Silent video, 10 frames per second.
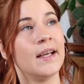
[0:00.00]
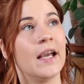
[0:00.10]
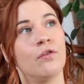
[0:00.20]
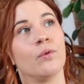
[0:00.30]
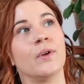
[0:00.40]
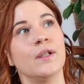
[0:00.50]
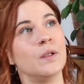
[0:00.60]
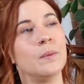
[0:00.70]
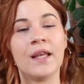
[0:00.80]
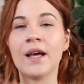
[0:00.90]
if you want it
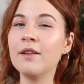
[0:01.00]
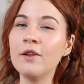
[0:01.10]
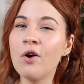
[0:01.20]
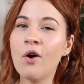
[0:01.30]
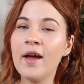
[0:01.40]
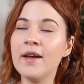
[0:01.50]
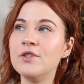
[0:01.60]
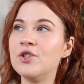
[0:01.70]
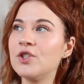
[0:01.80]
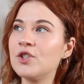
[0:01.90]
to be like a little
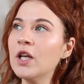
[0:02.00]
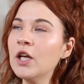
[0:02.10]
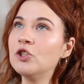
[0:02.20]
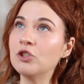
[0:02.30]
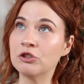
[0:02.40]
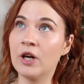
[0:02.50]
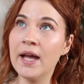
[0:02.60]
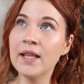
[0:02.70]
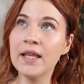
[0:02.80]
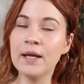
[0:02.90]
cottage just just
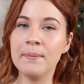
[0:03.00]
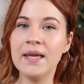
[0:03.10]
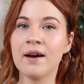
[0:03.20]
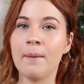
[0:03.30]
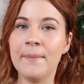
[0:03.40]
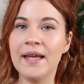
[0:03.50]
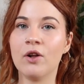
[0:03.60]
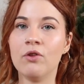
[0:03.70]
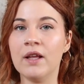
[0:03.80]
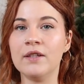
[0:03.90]
try and like make a
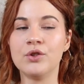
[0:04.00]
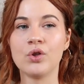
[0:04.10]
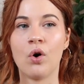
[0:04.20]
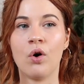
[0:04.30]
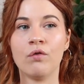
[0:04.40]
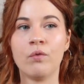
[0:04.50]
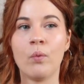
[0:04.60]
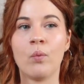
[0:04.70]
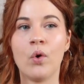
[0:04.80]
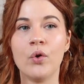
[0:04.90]
mental list of
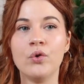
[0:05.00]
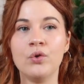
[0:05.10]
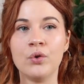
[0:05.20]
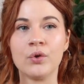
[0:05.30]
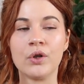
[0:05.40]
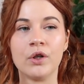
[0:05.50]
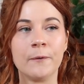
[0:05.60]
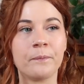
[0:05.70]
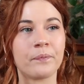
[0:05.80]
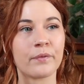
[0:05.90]
what your